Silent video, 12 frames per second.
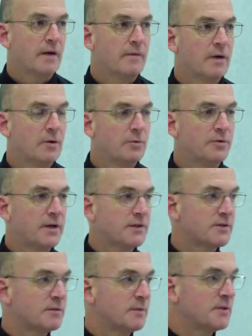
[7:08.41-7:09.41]
And the Old
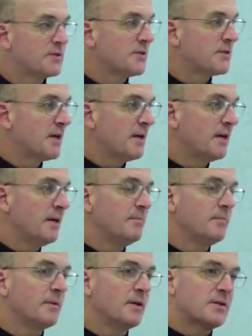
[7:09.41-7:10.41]
Testament's the
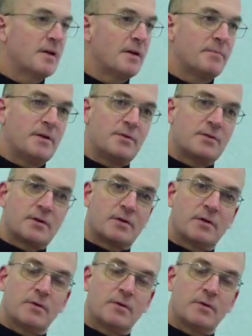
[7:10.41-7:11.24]
same, except there's